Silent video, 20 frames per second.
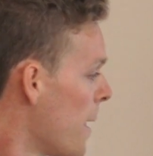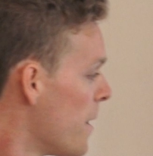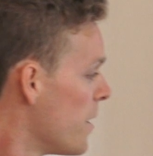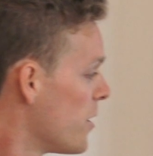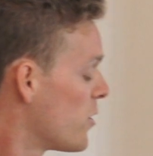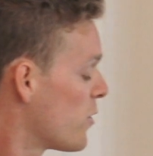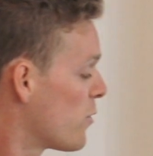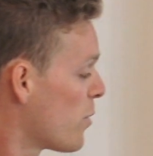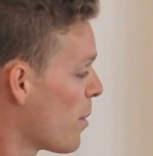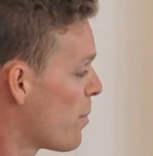
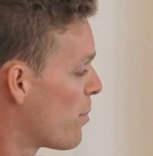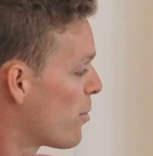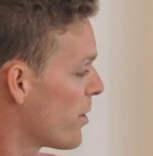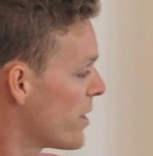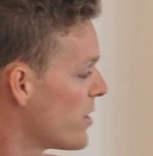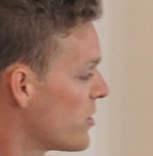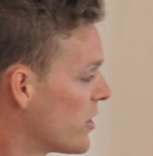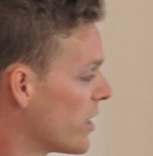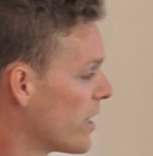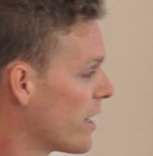This is from a
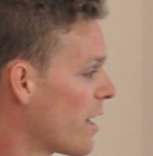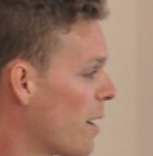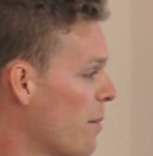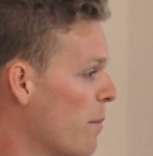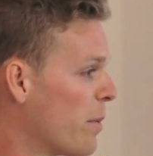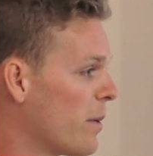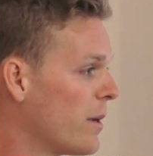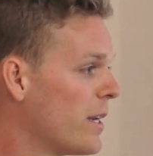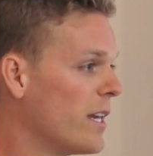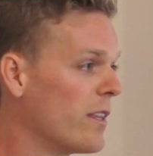printing
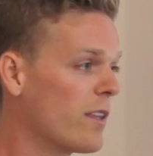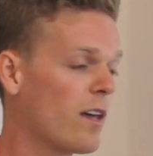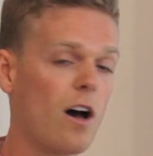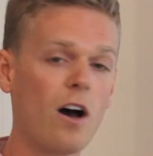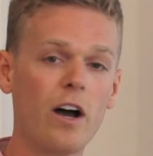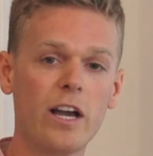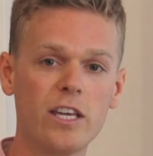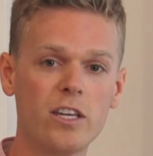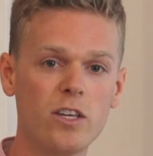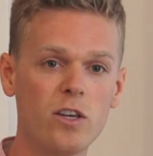company that
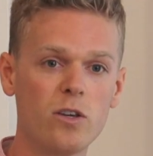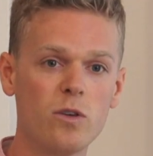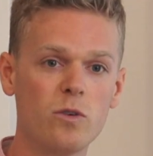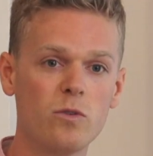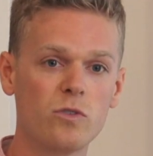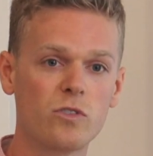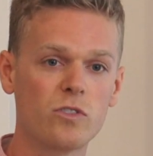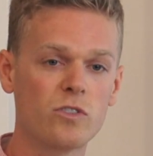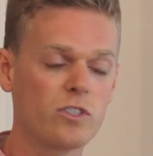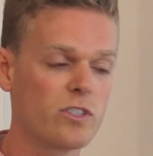I
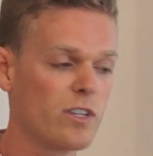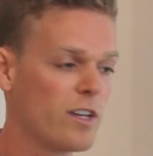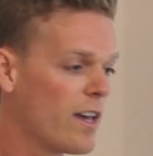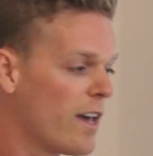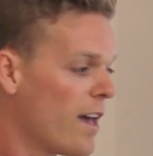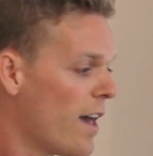used.